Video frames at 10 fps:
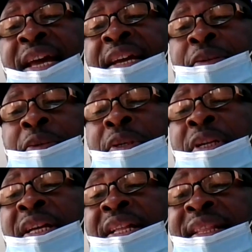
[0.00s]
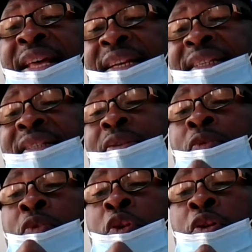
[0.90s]
title that
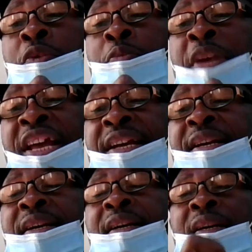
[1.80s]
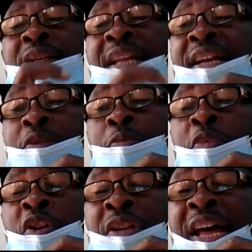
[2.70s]
will make that
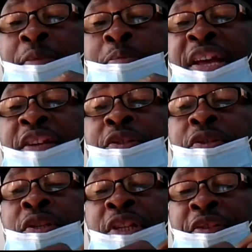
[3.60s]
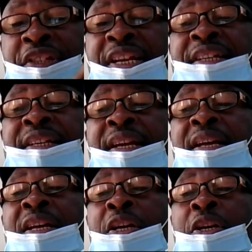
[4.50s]
makes the researcher
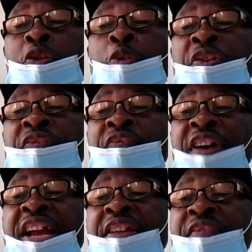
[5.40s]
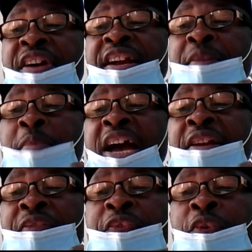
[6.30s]
to be very, very
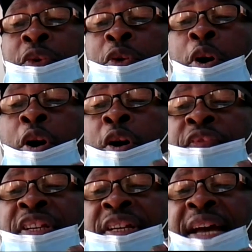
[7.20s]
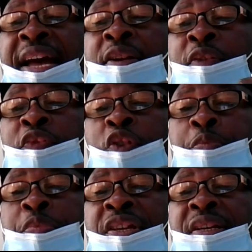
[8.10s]
mindful of the kind of
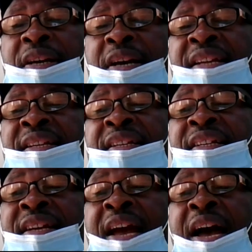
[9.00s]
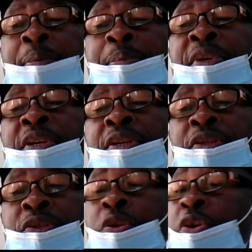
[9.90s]
topic and the gap
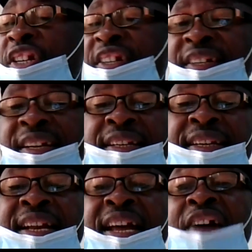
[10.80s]
so created.